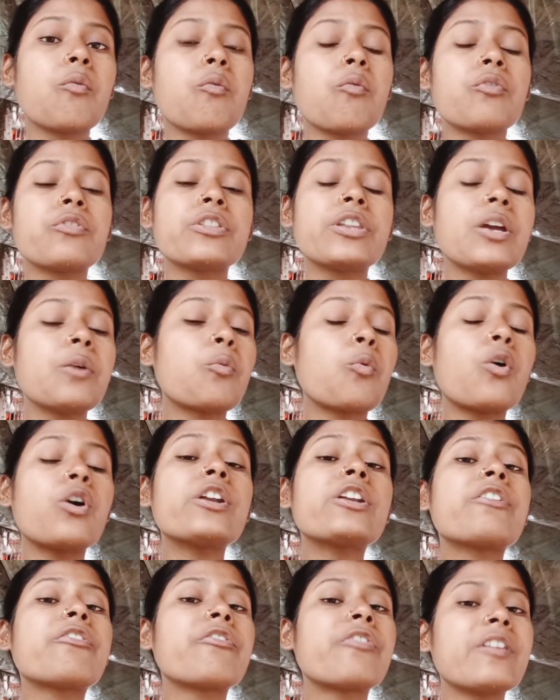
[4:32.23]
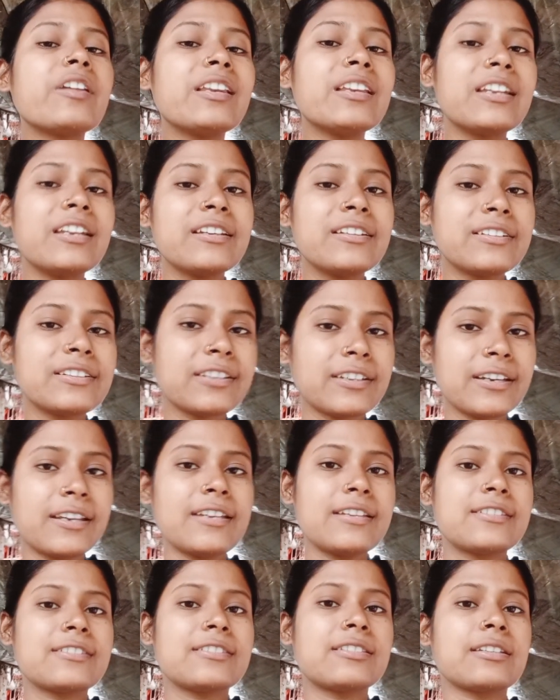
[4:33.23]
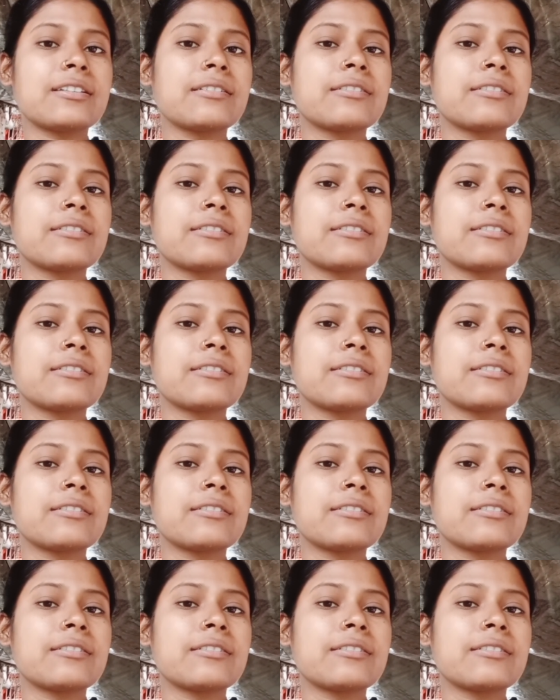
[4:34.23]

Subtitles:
they won't feel interest.